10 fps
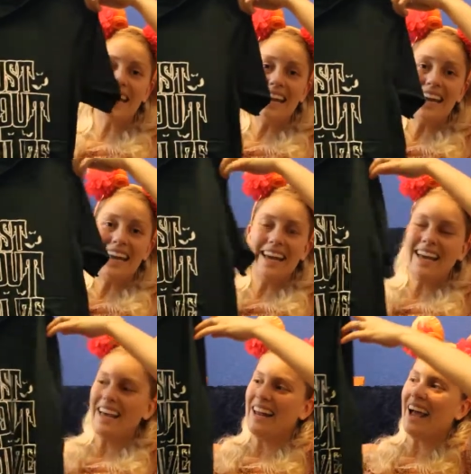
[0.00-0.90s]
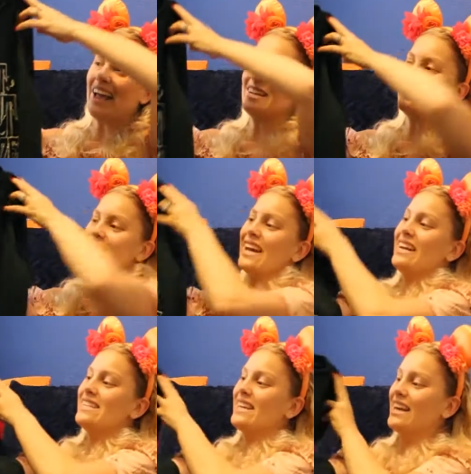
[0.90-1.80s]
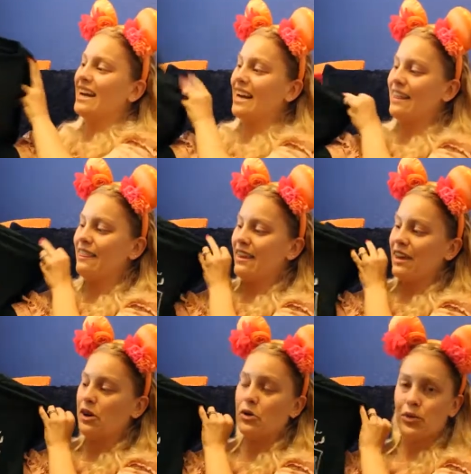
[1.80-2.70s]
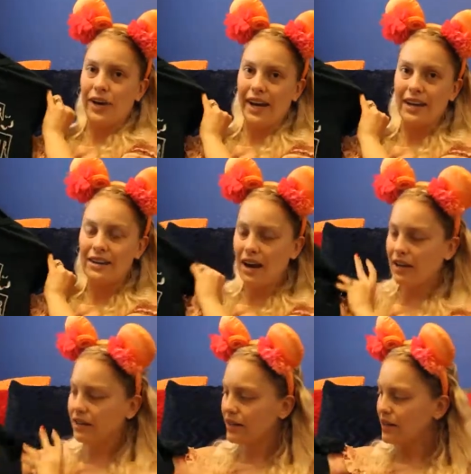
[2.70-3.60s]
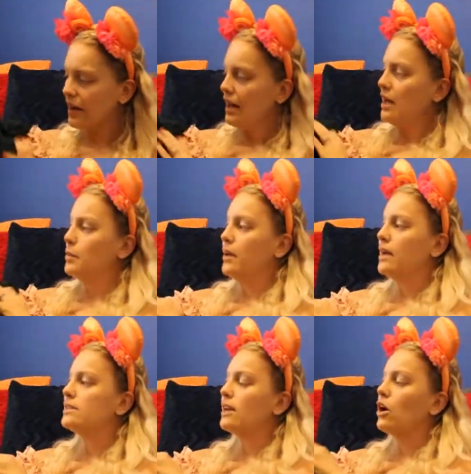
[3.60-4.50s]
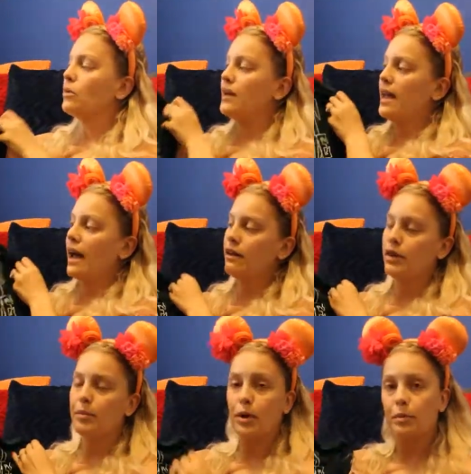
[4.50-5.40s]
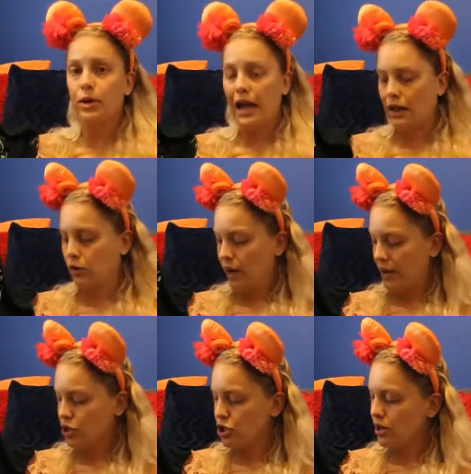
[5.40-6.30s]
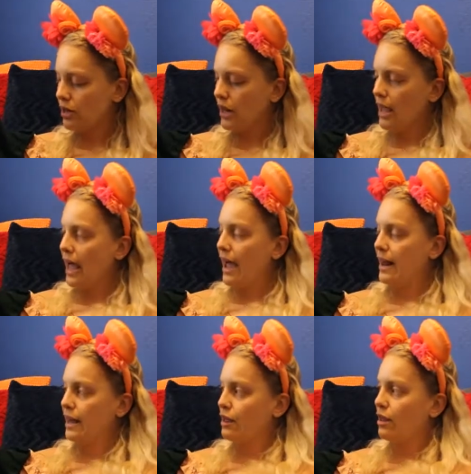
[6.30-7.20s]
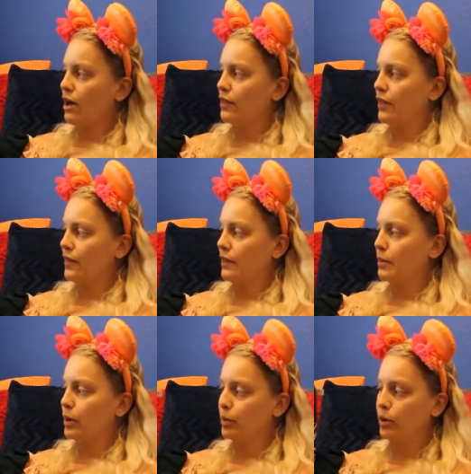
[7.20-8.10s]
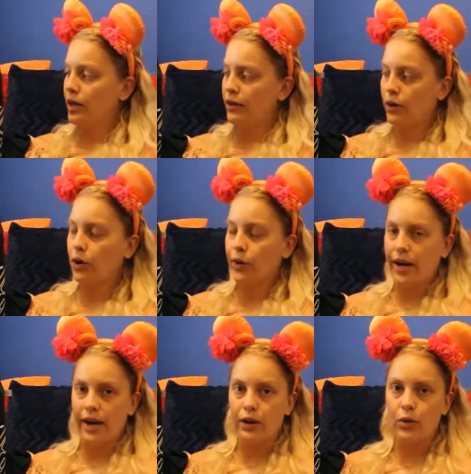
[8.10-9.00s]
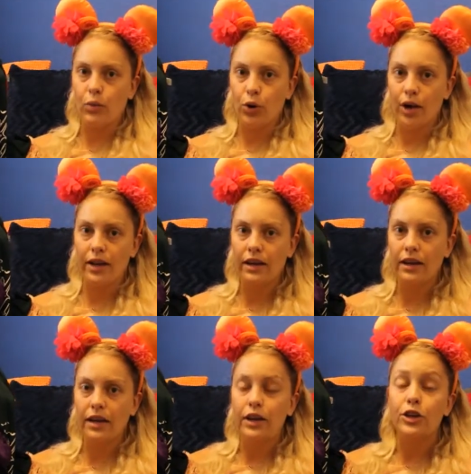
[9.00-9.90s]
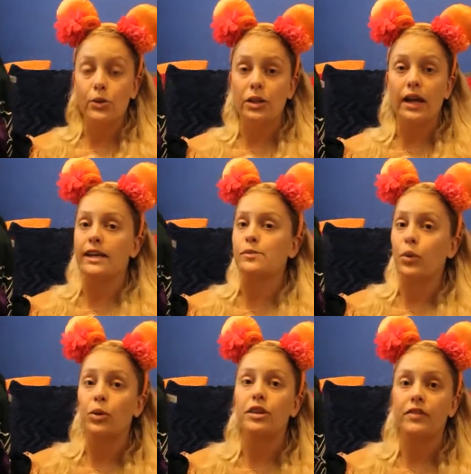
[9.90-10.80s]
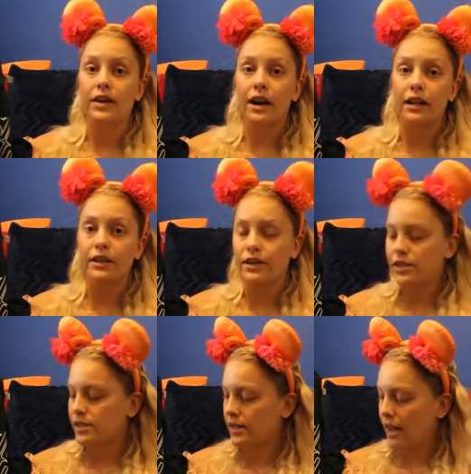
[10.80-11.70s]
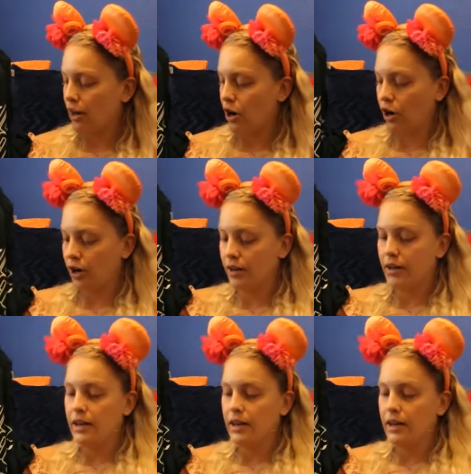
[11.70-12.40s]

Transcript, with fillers: at it! I decided to get it in the green color because I already have a purple Halloween shirt and I thought that the purple and the green would utilize both of the colors that are